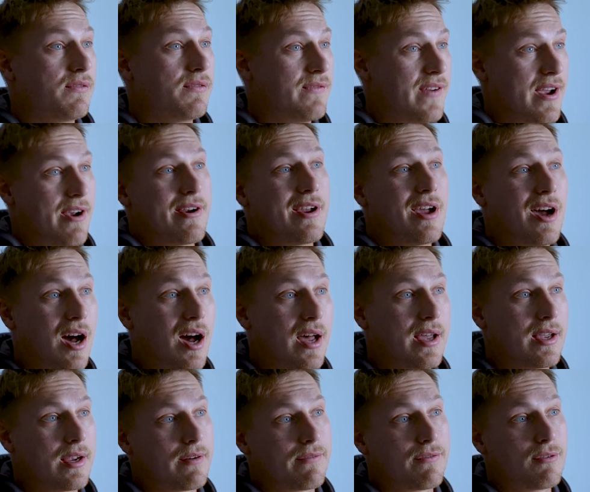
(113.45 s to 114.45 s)
It's very
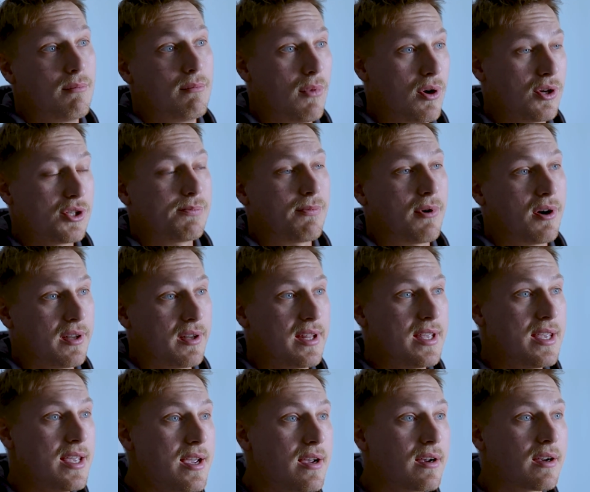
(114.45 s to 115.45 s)
hot here for most part
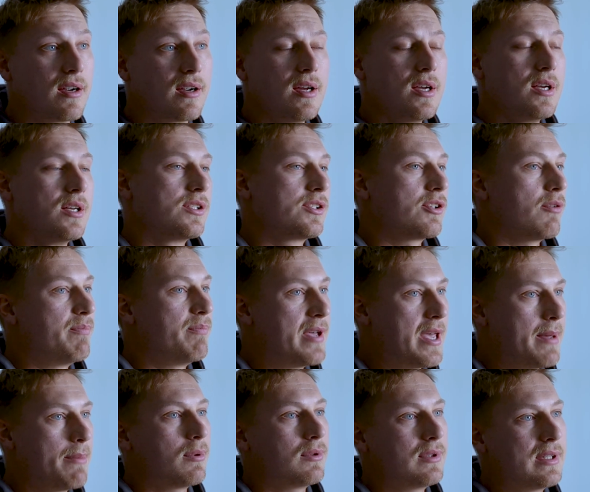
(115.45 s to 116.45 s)
of the year. So
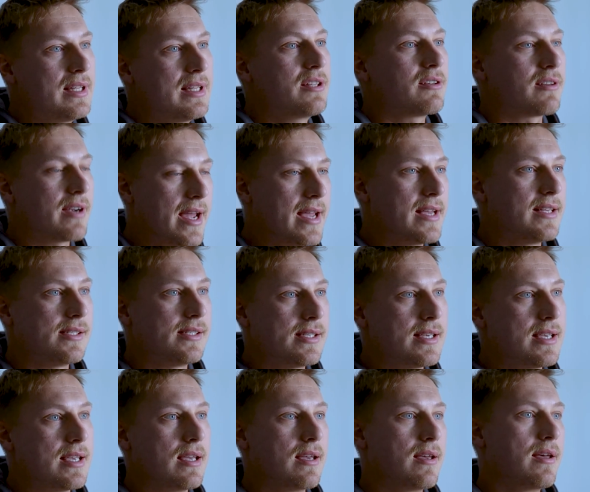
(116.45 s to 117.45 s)
people need their
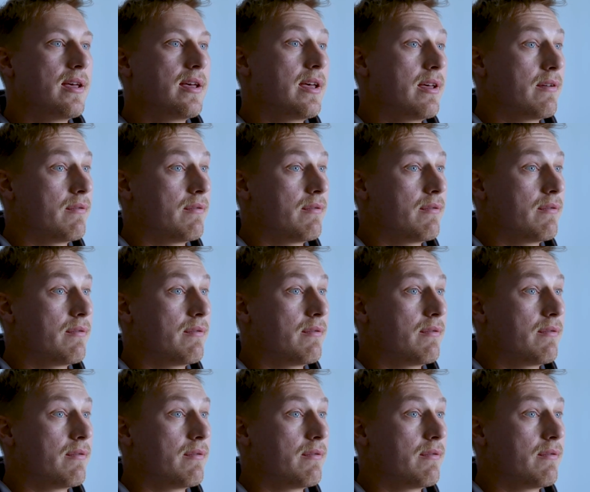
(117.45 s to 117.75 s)
AC